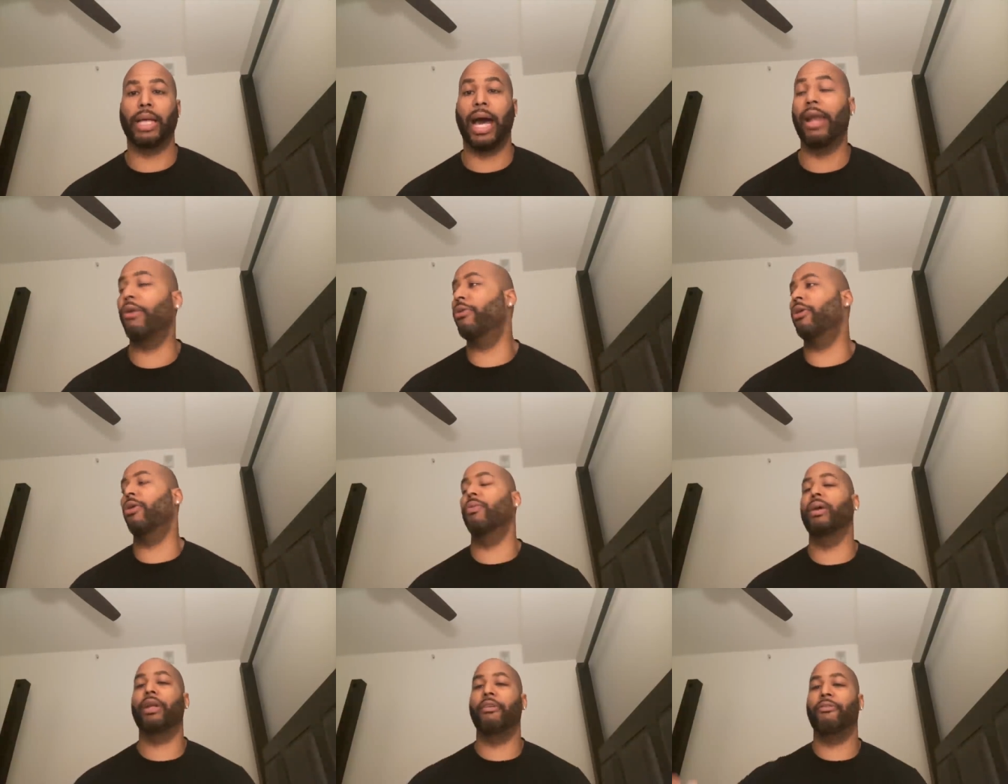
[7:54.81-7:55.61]
I don't know
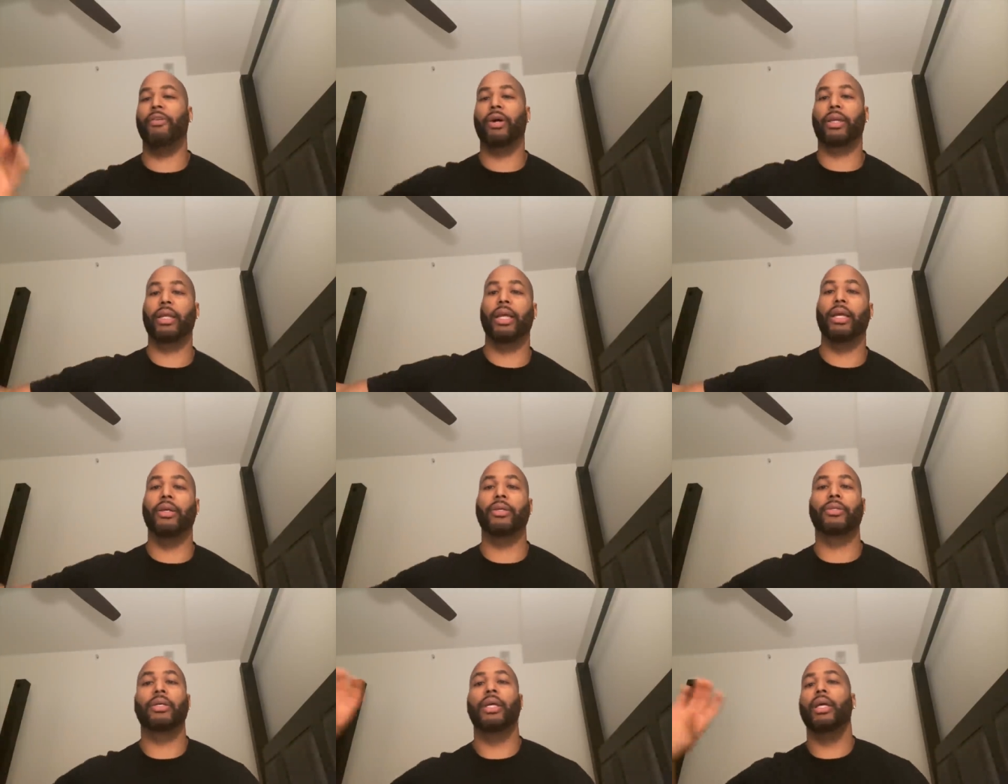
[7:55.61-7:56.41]
what the fuck it
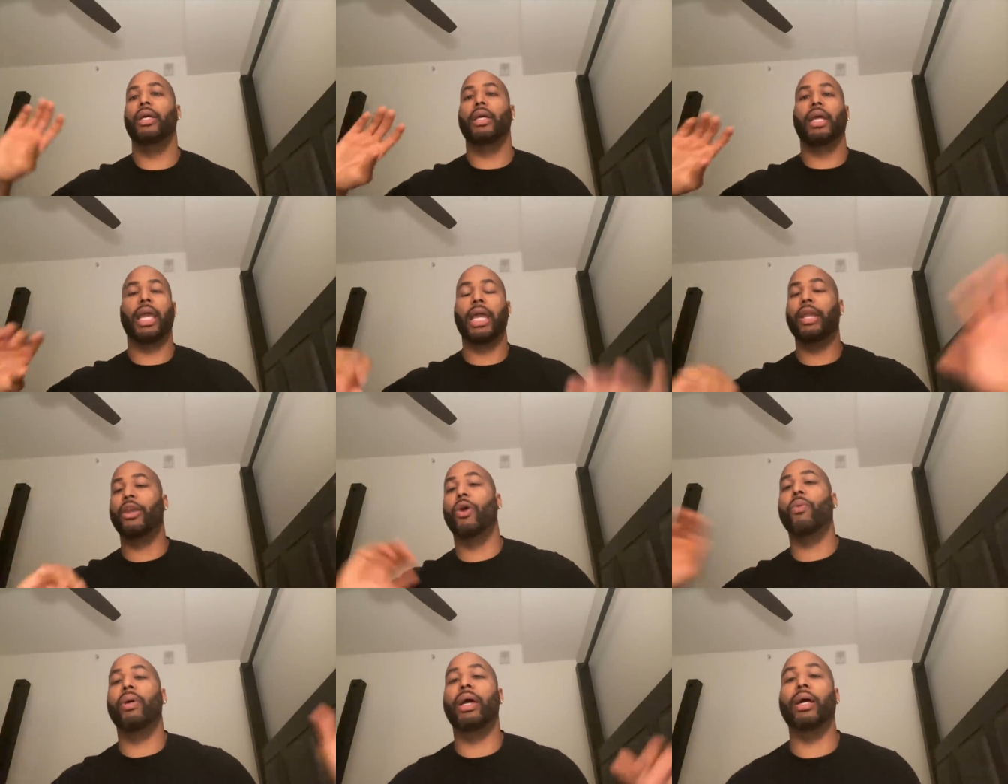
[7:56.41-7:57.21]
is in
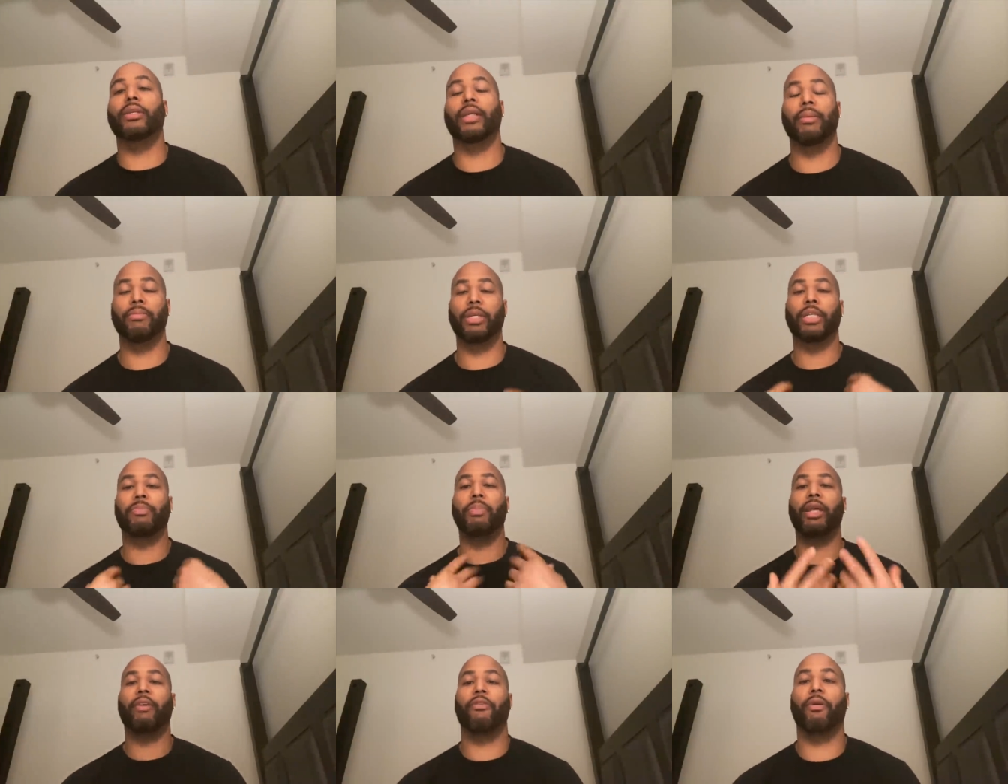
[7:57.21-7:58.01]
nowhere else. I'm just
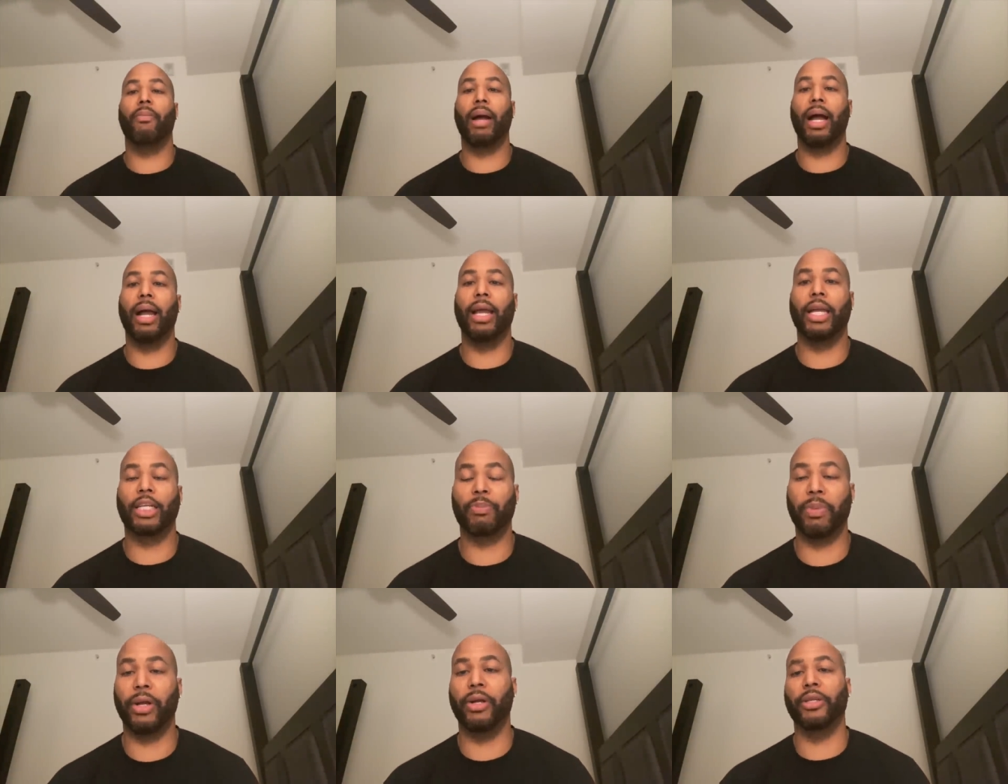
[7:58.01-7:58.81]
speaking from my
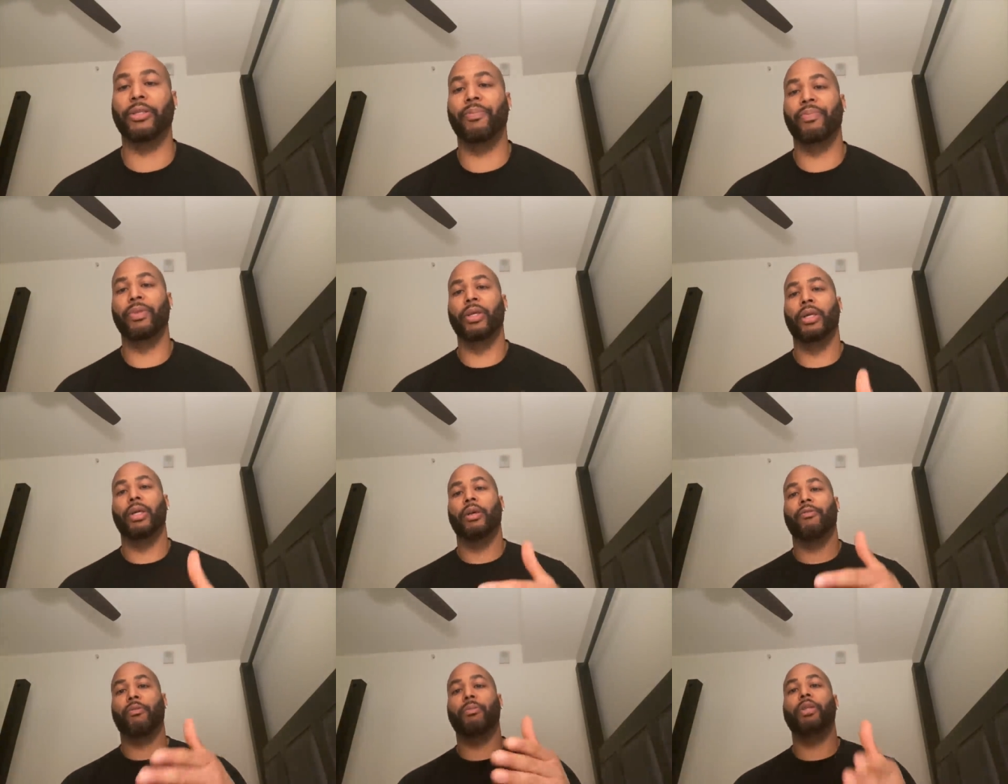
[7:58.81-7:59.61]
experience.
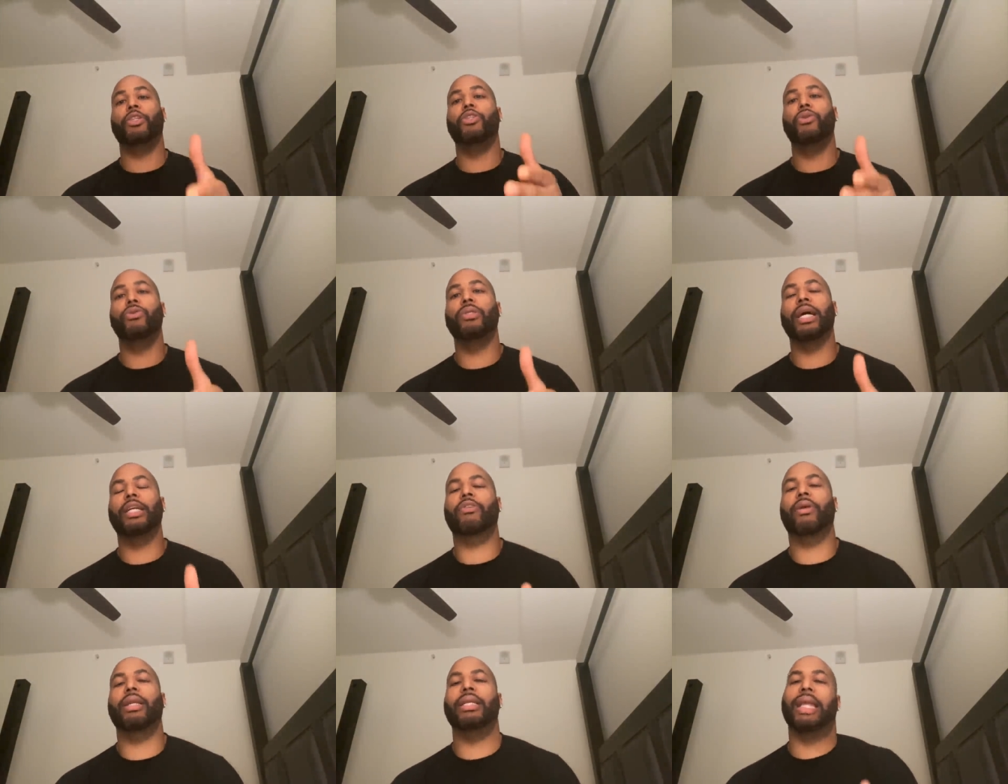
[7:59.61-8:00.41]
From the Jews I
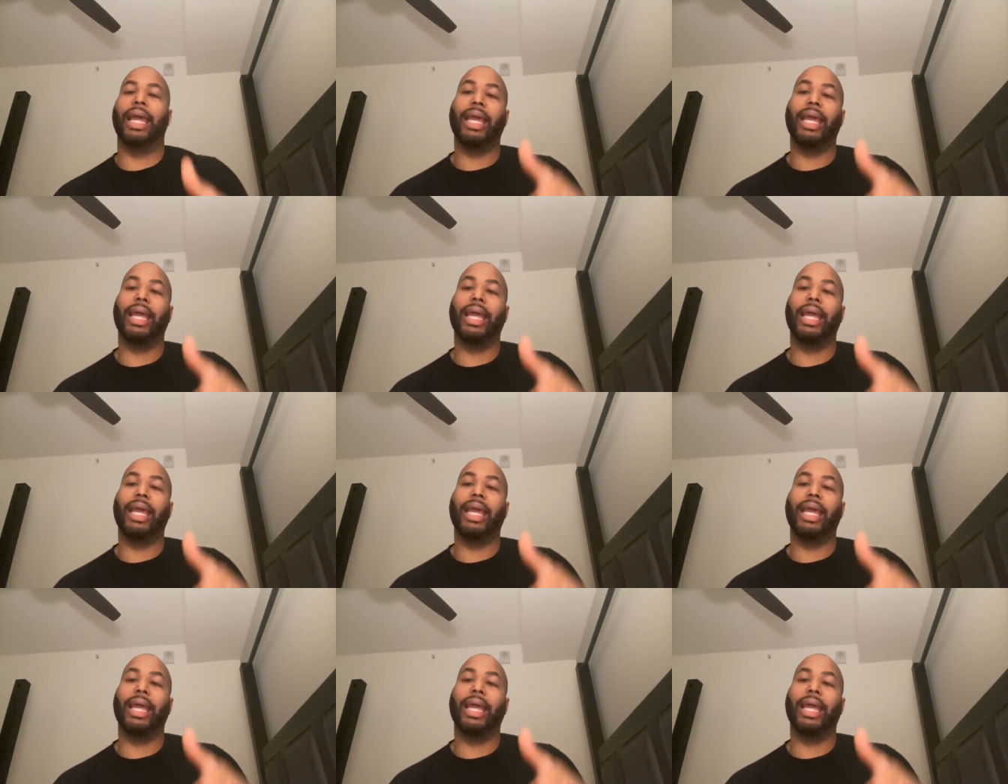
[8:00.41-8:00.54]
train, they